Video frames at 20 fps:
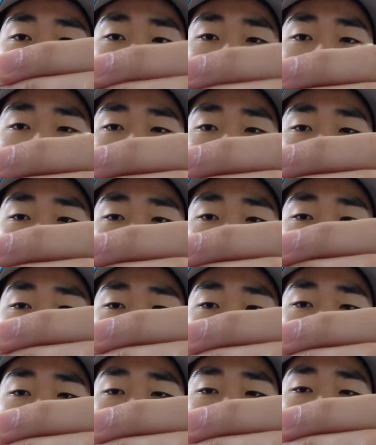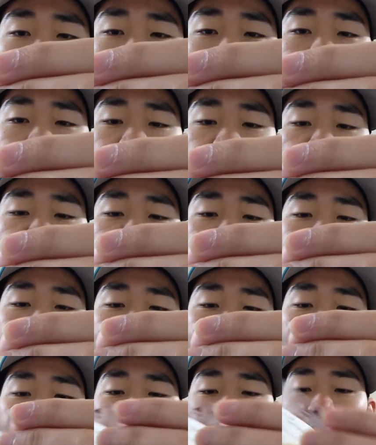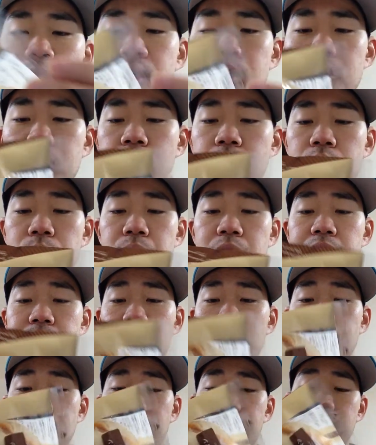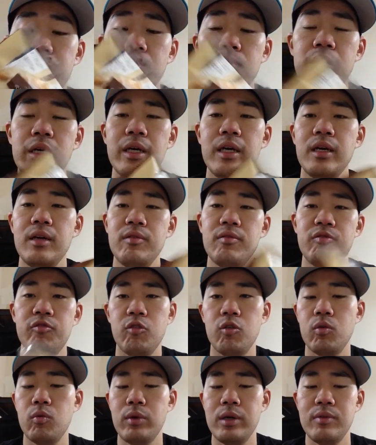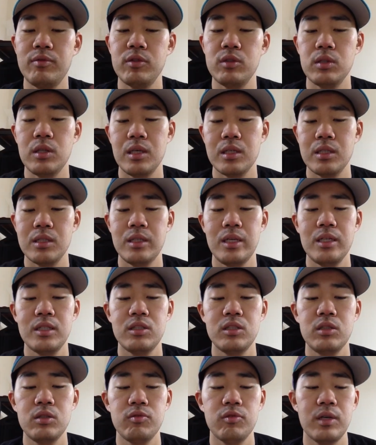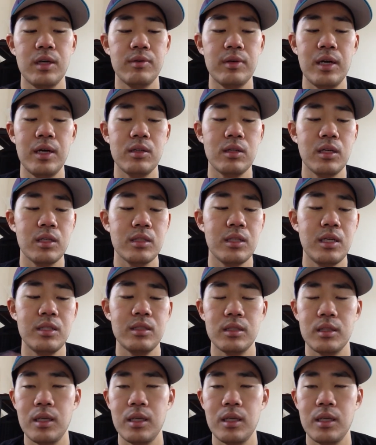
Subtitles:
You just tear this a little bit to vent it. You put it in the microwave for whatever long it takes you, forever how long it takes.